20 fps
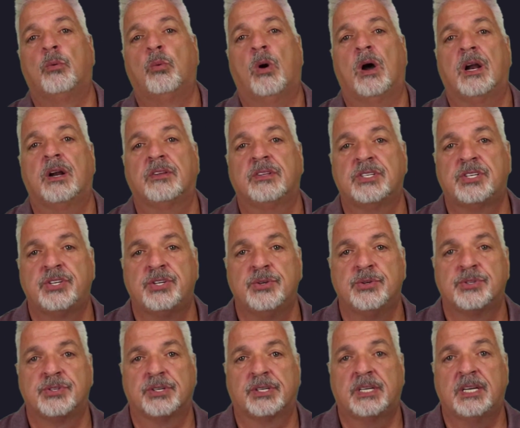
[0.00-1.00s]
a wireless
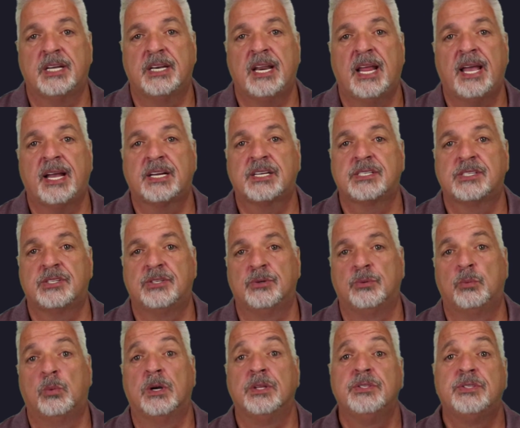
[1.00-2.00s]
user connects
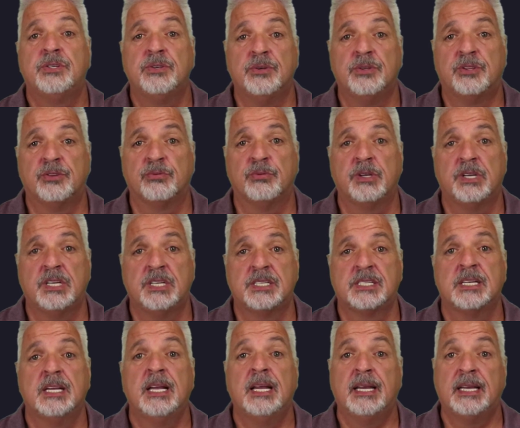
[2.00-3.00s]
to
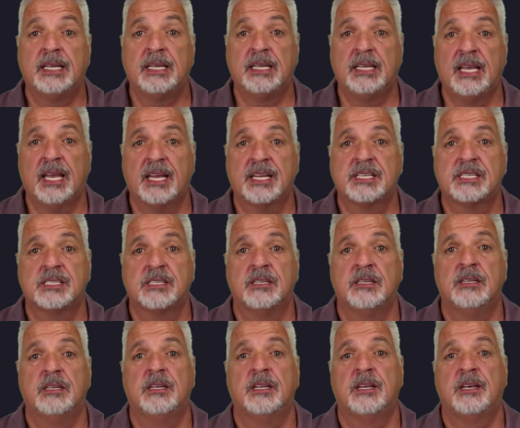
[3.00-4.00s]
123's guest
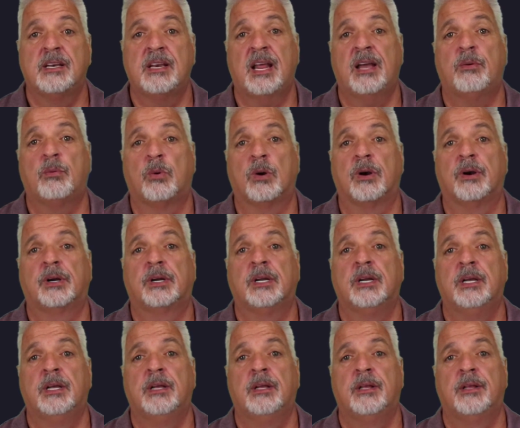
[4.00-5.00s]
network,
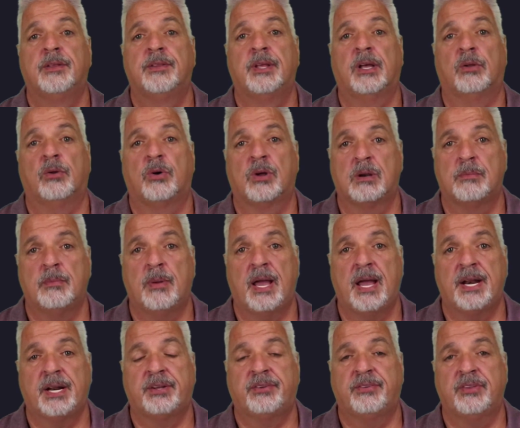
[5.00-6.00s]
they'll
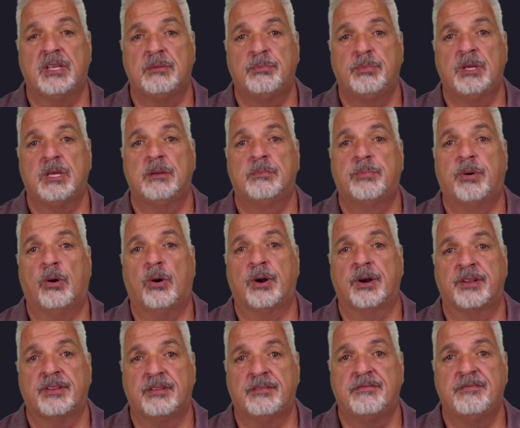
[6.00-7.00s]
automatically be
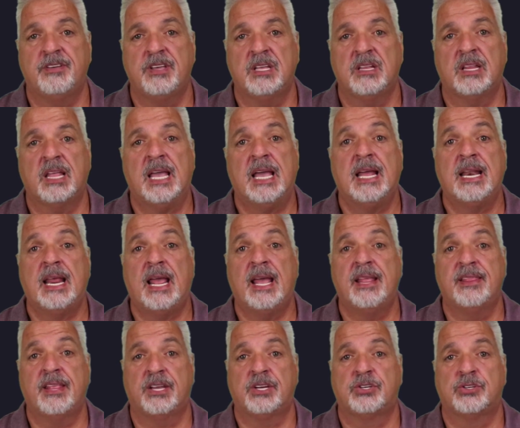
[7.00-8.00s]
part of the VLAN,
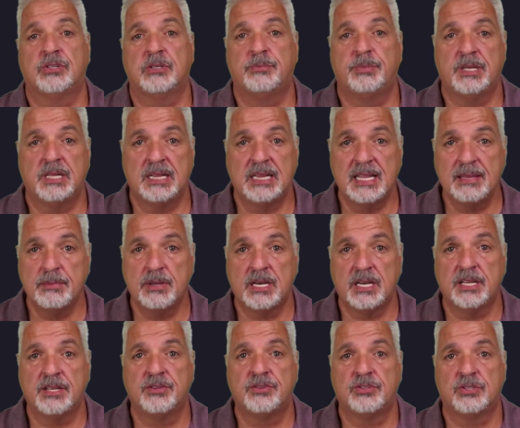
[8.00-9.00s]
and they should be
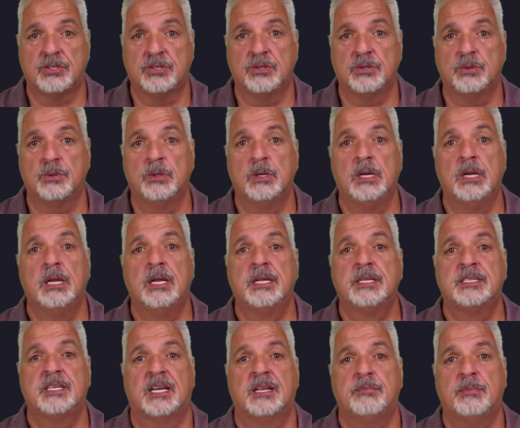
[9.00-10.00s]
limited to
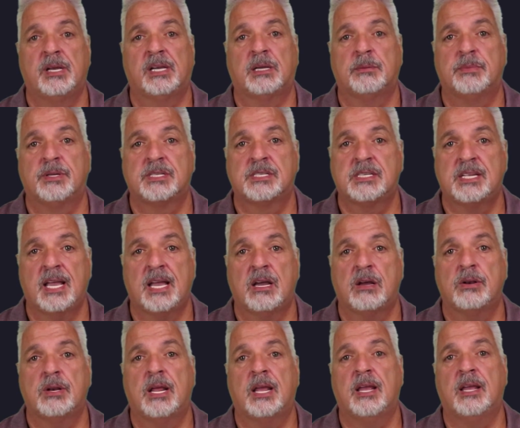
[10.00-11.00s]
10 megabits
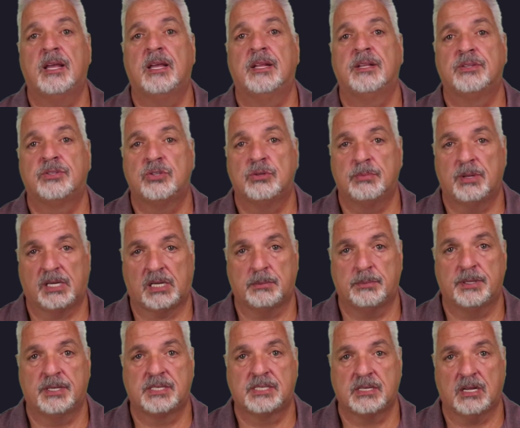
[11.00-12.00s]
down and 2
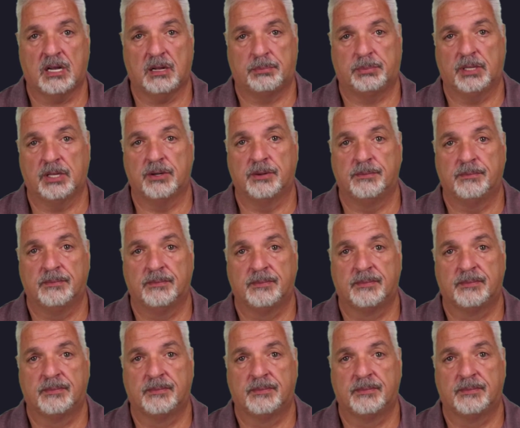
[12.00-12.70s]
megabits upload.